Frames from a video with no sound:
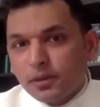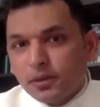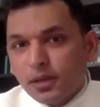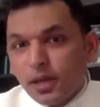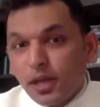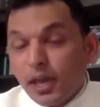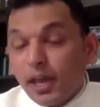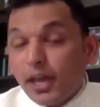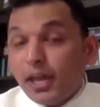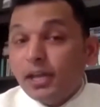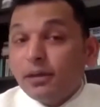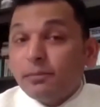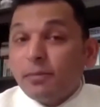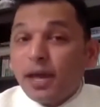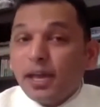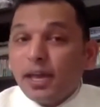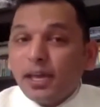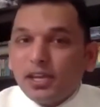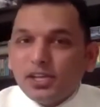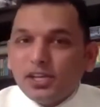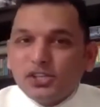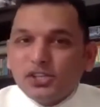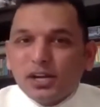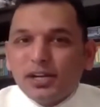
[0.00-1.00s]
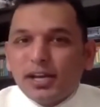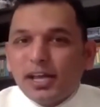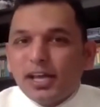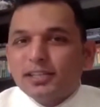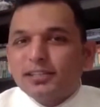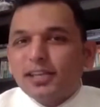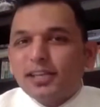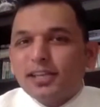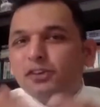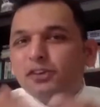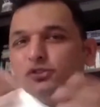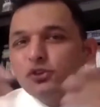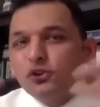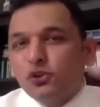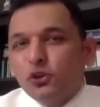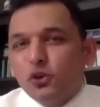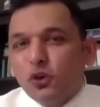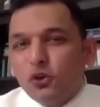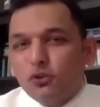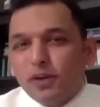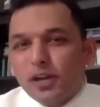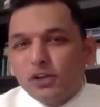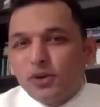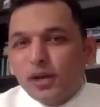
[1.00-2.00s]
In my initial days, as you
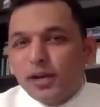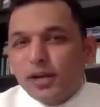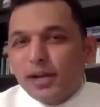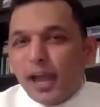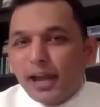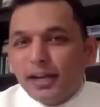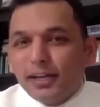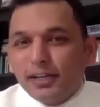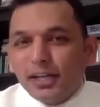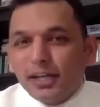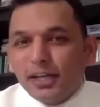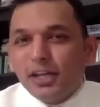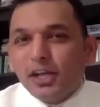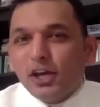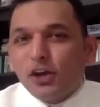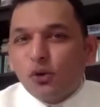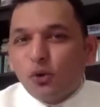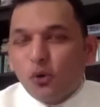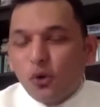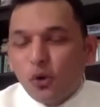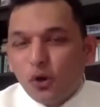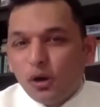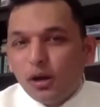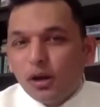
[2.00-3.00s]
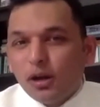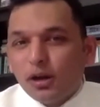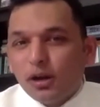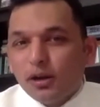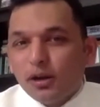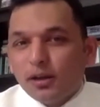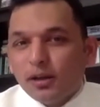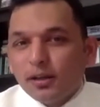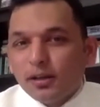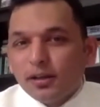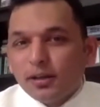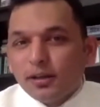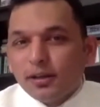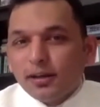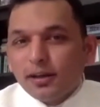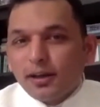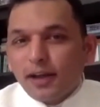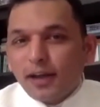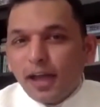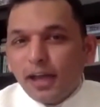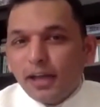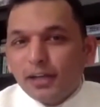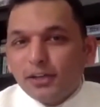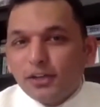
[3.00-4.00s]
know, when you are 19-year-old,
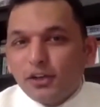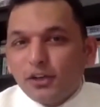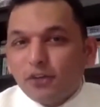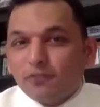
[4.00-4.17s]
right, your